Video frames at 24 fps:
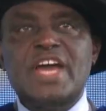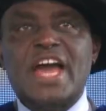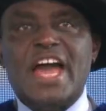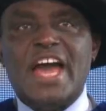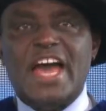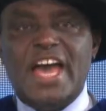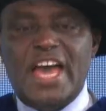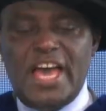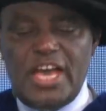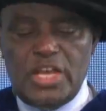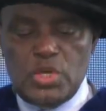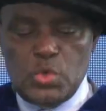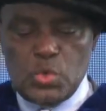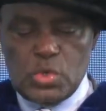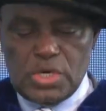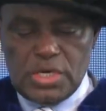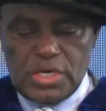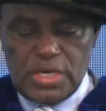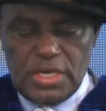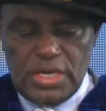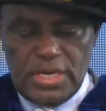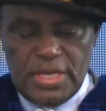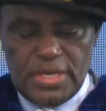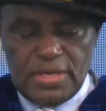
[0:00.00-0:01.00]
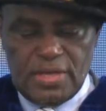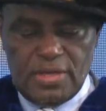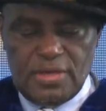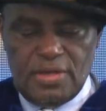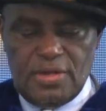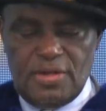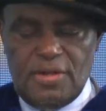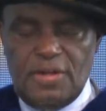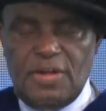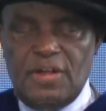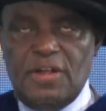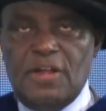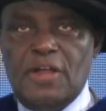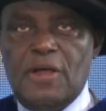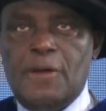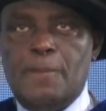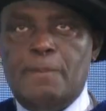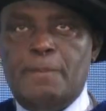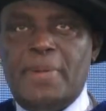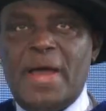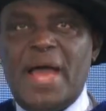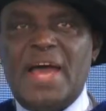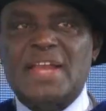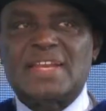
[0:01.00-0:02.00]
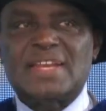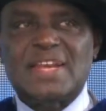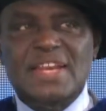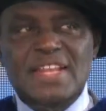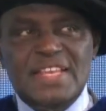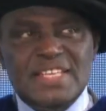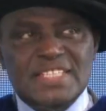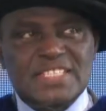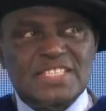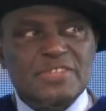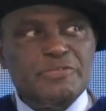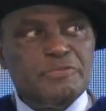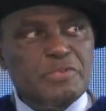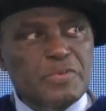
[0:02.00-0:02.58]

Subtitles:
annually by at least